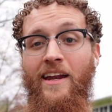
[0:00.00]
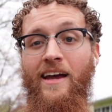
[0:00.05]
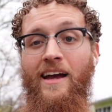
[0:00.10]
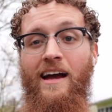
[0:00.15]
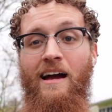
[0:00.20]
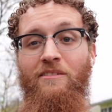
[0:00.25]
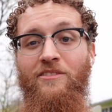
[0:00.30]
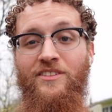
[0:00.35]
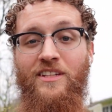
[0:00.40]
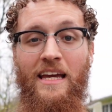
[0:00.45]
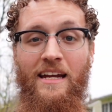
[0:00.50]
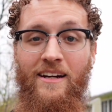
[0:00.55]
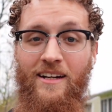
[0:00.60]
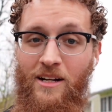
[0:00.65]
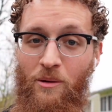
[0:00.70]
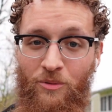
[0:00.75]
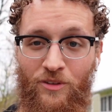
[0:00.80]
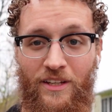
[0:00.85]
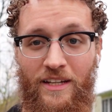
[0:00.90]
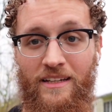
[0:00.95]
haven't skated in a
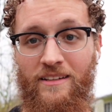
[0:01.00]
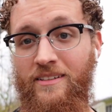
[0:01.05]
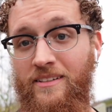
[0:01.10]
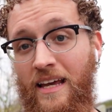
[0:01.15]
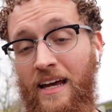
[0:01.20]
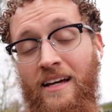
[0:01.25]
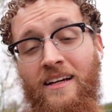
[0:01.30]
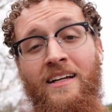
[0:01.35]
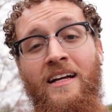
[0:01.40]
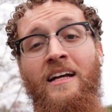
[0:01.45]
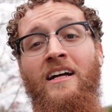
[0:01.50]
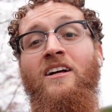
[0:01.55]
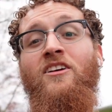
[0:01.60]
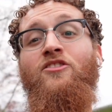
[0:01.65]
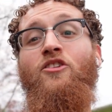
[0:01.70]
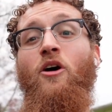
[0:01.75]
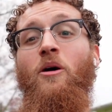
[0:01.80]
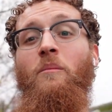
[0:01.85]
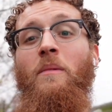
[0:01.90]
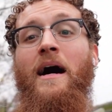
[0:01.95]
couple days,
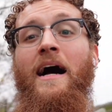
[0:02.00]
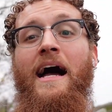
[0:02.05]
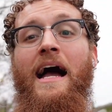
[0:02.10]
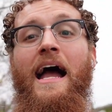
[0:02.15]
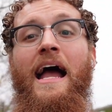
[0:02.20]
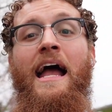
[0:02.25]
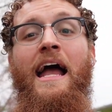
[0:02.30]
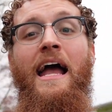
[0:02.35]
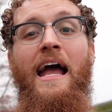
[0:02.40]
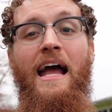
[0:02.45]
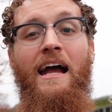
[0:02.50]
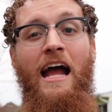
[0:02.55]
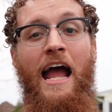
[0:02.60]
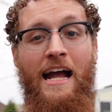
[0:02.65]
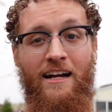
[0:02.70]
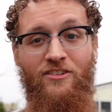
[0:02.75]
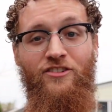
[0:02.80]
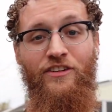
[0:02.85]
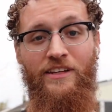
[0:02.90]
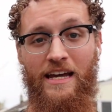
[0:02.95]
so I'm
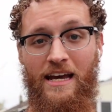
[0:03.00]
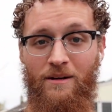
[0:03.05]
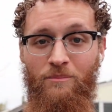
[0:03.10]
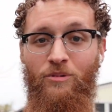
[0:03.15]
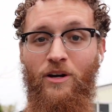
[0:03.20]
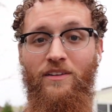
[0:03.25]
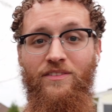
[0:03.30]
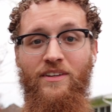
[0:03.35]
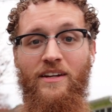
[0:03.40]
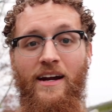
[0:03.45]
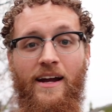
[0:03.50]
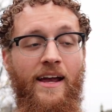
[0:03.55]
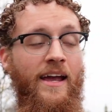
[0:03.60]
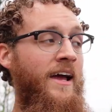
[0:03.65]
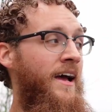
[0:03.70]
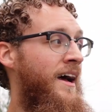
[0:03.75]
actually out of breath today.